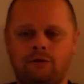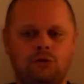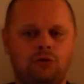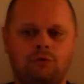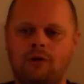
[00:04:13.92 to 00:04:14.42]

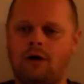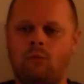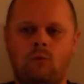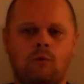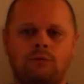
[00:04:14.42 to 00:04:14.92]
You do
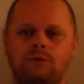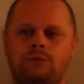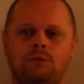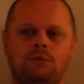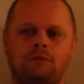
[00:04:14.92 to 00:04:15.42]
not want
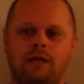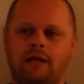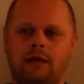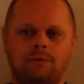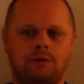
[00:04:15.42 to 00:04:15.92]
to
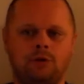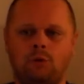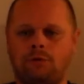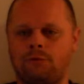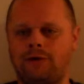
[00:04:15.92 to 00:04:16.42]
stay up
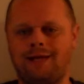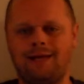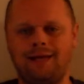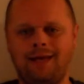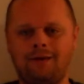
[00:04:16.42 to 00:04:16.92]
to 2 or 3
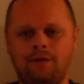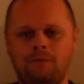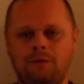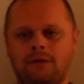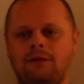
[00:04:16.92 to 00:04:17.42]

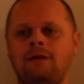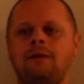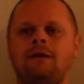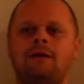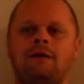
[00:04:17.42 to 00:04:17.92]
a.m.
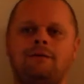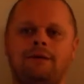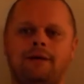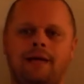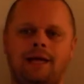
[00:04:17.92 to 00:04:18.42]

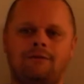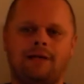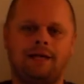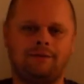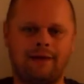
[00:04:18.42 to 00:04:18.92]
the day of
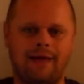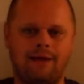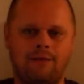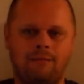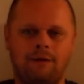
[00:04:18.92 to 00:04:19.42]
an
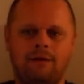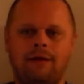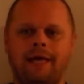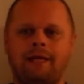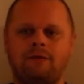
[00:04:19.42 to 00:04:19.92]
exam
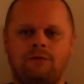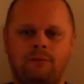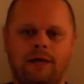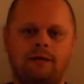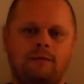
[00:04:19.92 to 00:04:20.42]
and
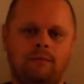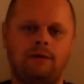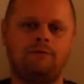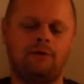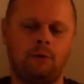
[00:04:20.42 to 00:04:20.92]
expect to
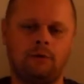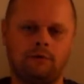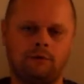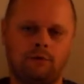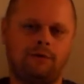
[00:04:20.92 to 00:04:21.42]
be
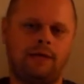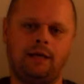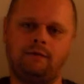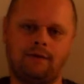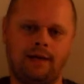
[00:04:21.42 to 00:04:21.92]
focused during
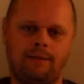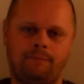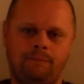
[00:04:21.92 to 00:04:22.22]
the exam.